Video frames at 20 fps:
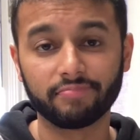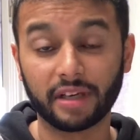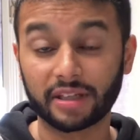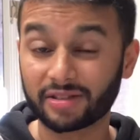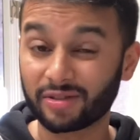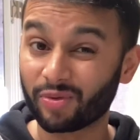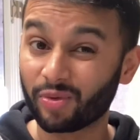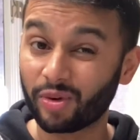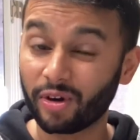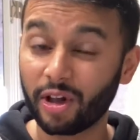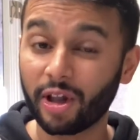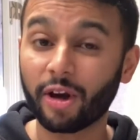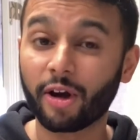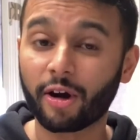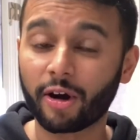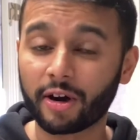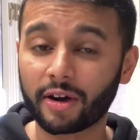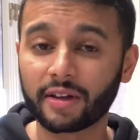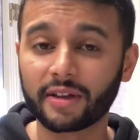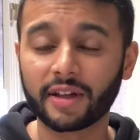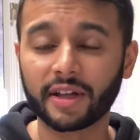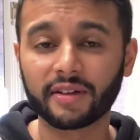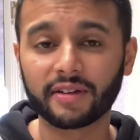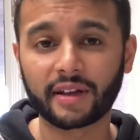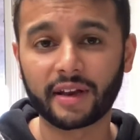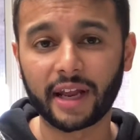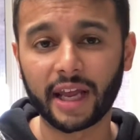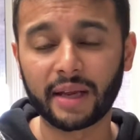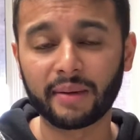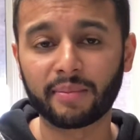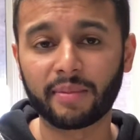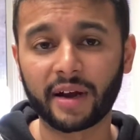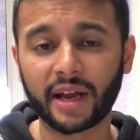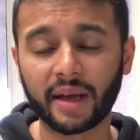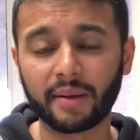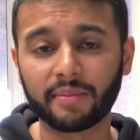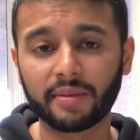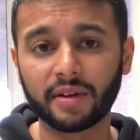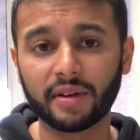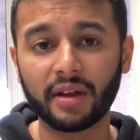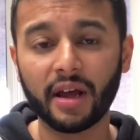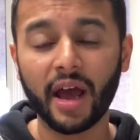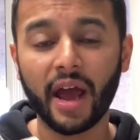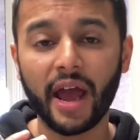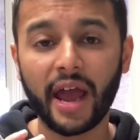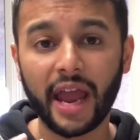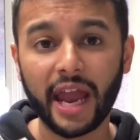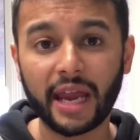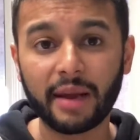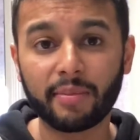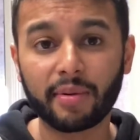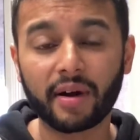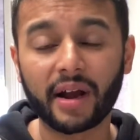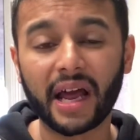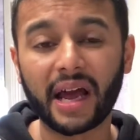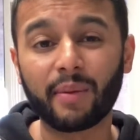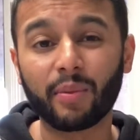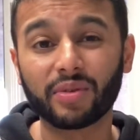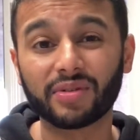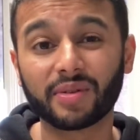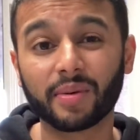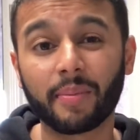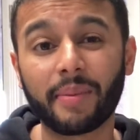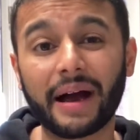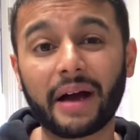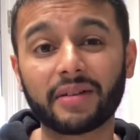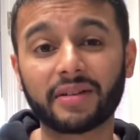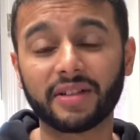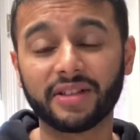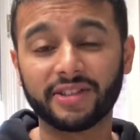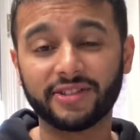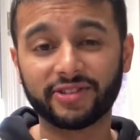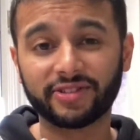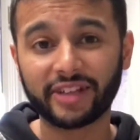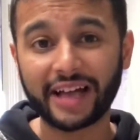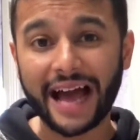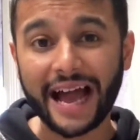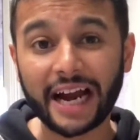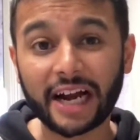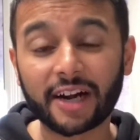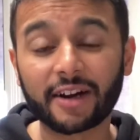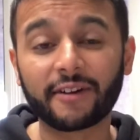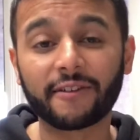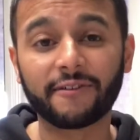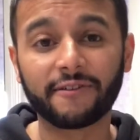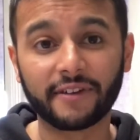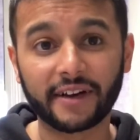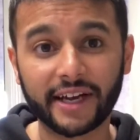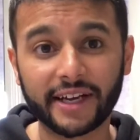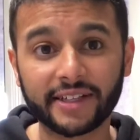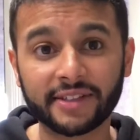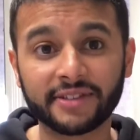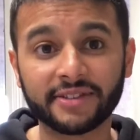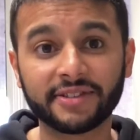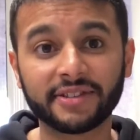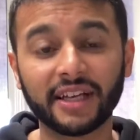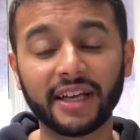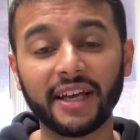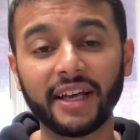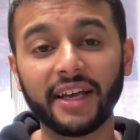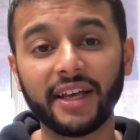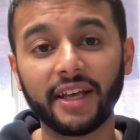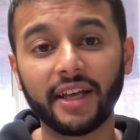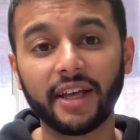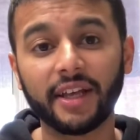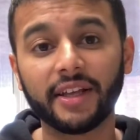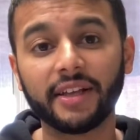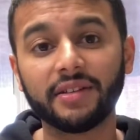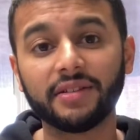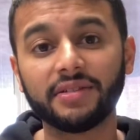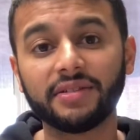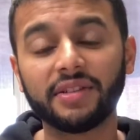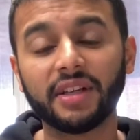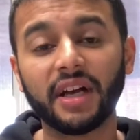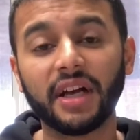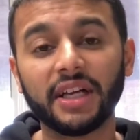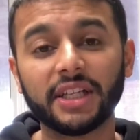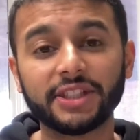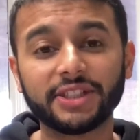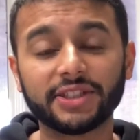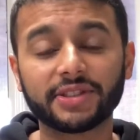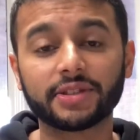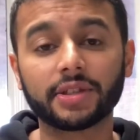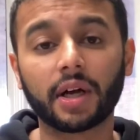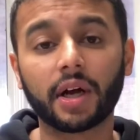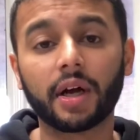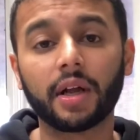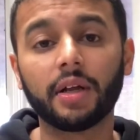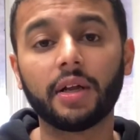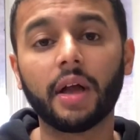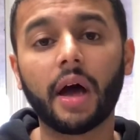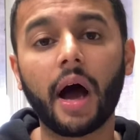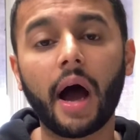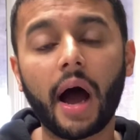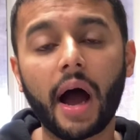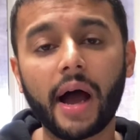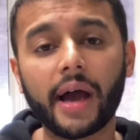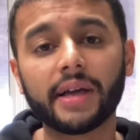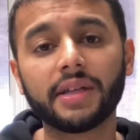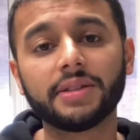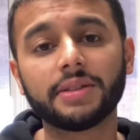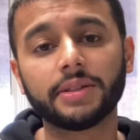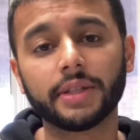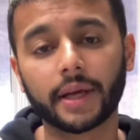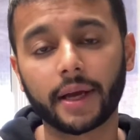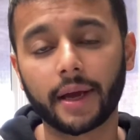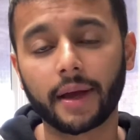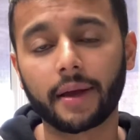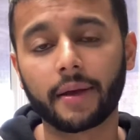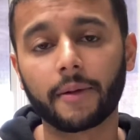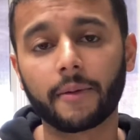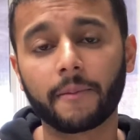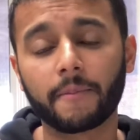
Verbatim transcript: that's a really hard thing that Abraham did. Abraham was about to sacrifice his son Isaac.